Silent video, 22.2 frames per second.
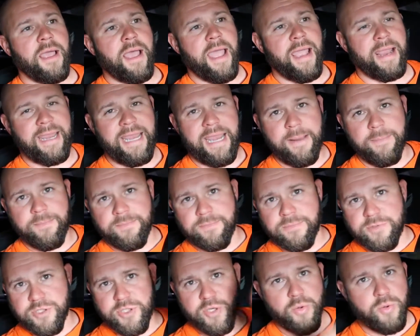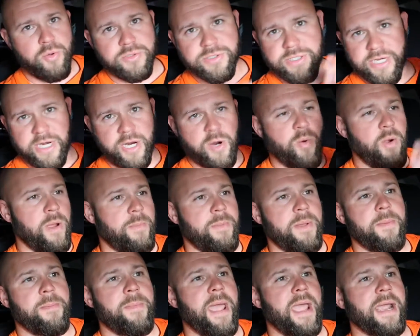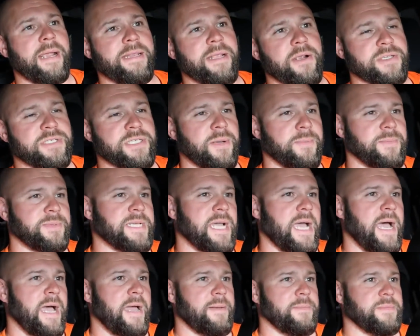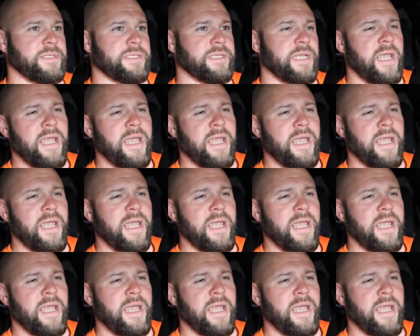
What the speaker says: I keep tools and equipment back there sometimes,